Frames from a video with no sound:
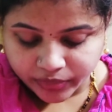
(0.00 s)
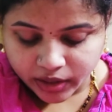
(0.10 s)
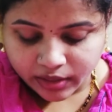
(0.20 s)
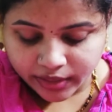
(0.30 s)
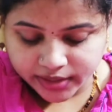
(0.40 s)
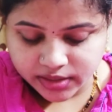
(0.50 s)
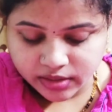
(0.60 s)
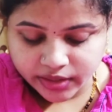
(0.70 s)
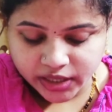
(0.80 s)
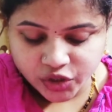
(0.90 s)
Next,
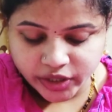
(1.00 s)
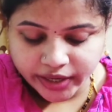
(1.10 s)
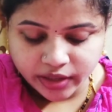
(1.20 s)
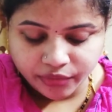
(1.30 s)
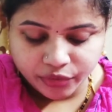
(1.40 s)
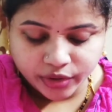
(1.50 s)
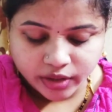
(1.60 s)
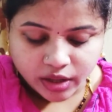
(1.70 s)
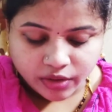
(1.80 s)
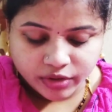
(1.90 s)
they shared their food
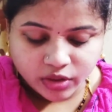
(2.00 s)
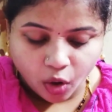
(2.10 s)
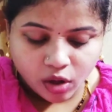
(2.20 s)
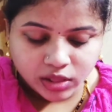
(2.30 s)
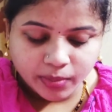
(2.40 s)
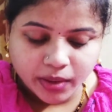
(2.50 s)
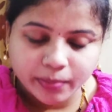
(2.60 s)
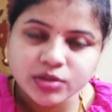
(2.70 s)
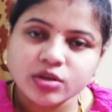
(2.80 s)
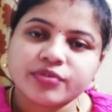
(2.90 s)
with all the
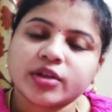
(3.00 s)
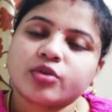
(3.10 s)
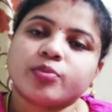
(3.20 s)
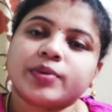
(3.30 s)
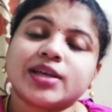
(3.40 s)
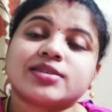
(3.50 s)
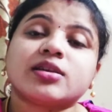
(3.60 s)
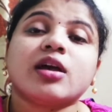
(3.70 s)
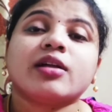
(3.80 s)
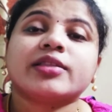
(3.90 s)
members of the group. Yes,
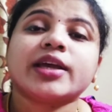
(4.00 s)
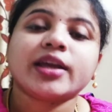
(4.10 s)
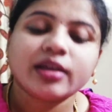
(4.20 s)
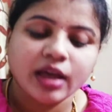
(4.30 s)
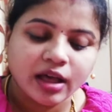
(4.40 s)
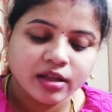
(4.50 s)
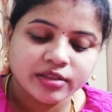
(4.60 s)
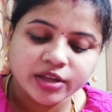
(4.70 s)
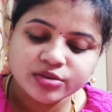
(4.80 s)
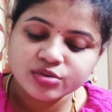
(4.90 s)
they
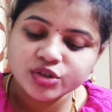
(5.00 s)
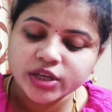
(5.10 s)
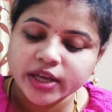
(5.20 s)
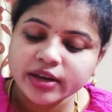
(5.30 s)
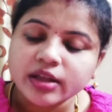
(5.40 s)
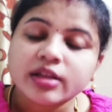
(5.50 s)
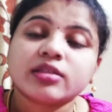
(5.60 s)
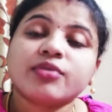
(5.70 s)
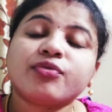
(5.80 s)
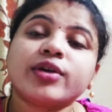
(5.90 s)
used to share the
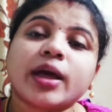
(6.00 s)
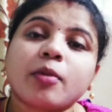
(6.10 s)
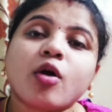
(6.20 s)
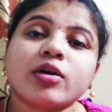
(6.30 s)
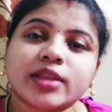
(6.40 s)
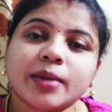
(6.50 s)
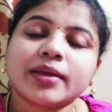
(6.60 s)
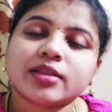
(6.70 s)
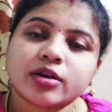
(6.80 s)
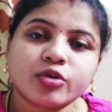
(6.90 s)
food among them in
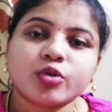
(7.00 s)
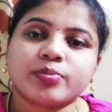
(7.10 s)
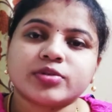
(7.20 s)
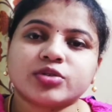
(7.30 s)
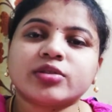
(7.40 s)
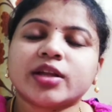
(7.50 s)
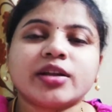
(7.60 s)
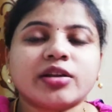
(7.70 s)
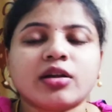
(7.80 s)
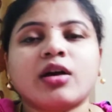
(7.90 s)
the group. So they
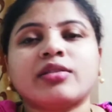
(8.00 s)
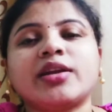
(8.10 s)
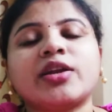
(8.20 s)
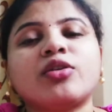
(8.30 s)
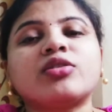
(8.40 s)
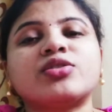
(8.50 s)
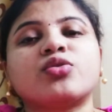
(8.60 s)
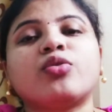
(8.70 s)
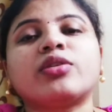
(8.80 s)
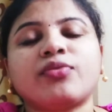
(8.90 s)
did not
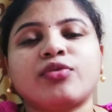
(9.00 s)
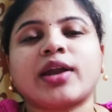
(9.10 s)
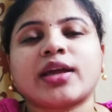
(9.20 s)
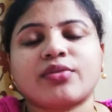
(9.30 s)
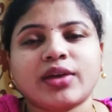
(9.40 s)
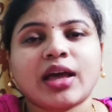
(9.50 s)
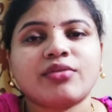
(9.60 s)
store the food like we have